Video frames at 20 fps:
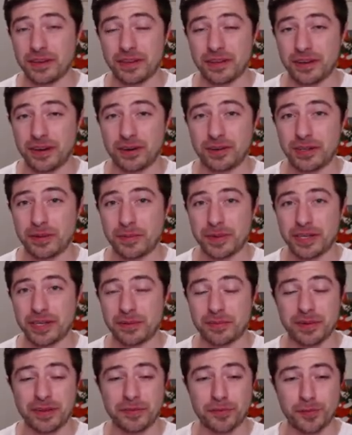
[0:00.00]
is currently bigger
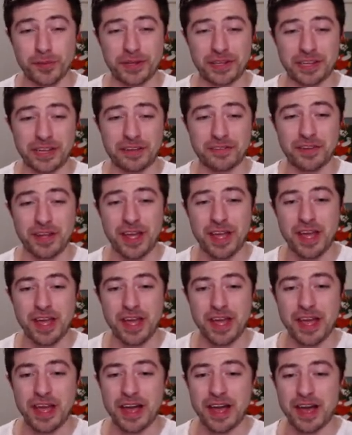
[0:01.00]
than PvP Steve.
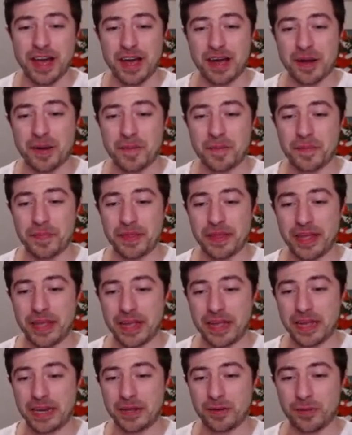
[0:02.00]

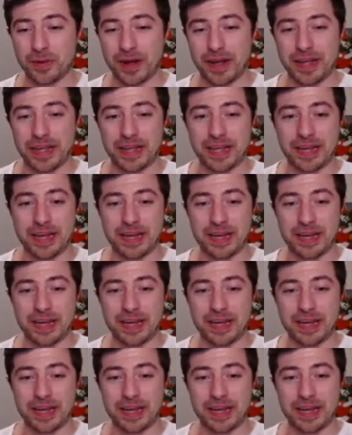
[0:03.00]
Anyway,